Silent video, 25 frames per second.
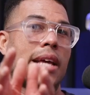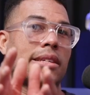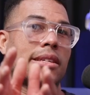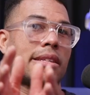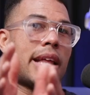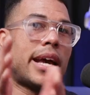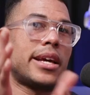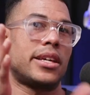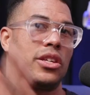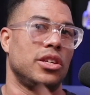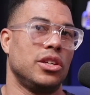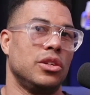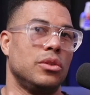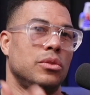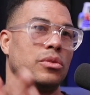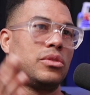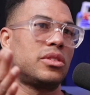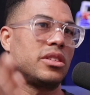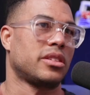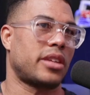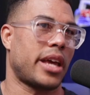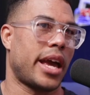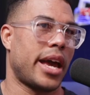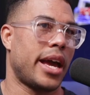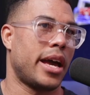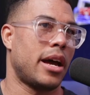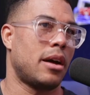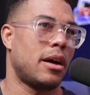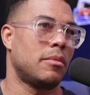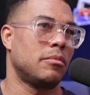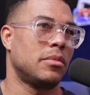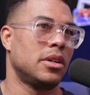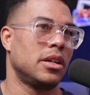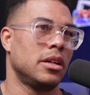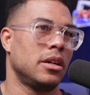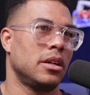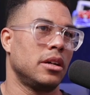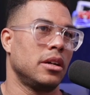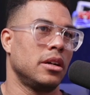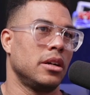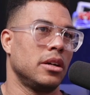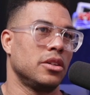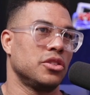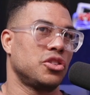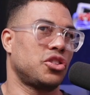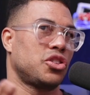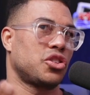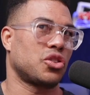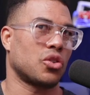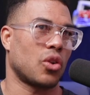like you, Sam,
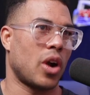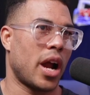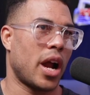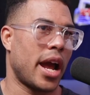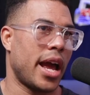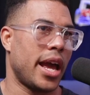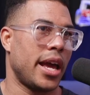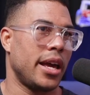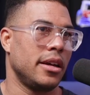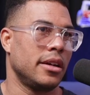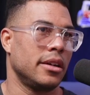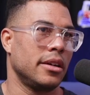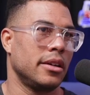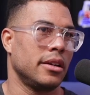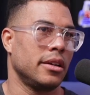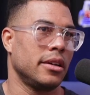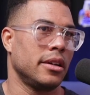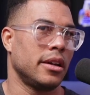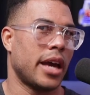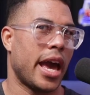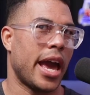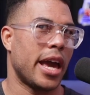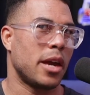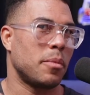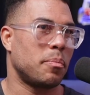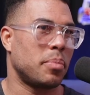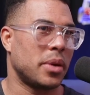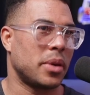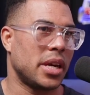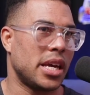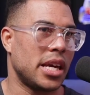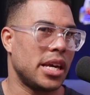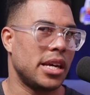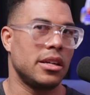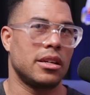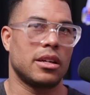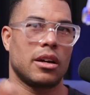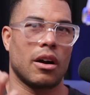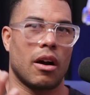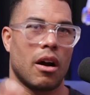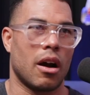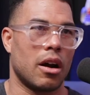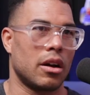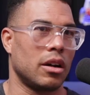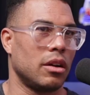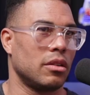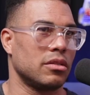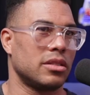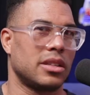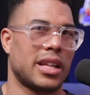Stray, AP,
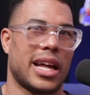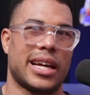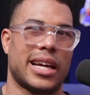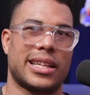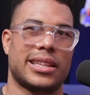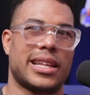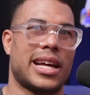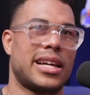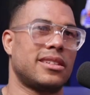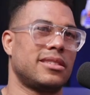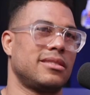Carlos, like that.